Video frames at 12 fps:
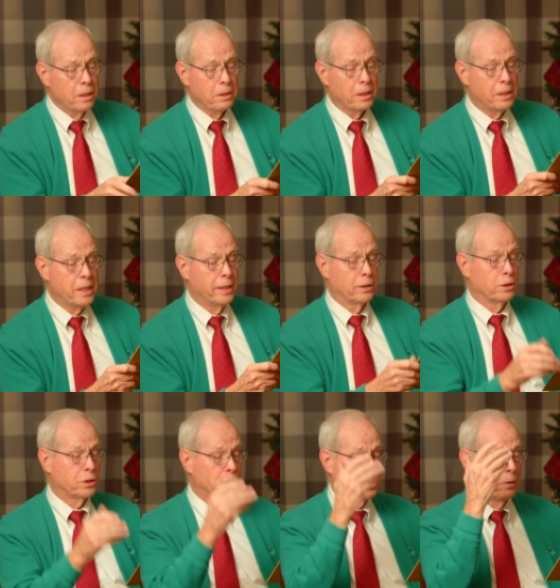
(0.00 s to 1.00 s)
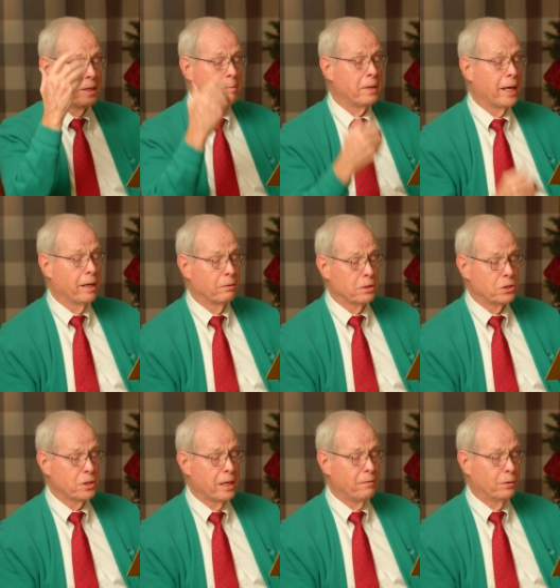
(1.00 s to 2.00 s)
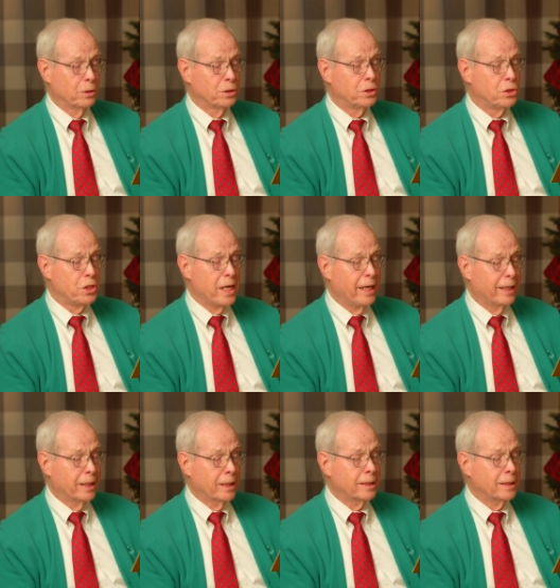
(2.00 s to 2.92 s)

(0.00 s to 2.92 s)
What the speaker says: The tears streamed down the Savior's cheek.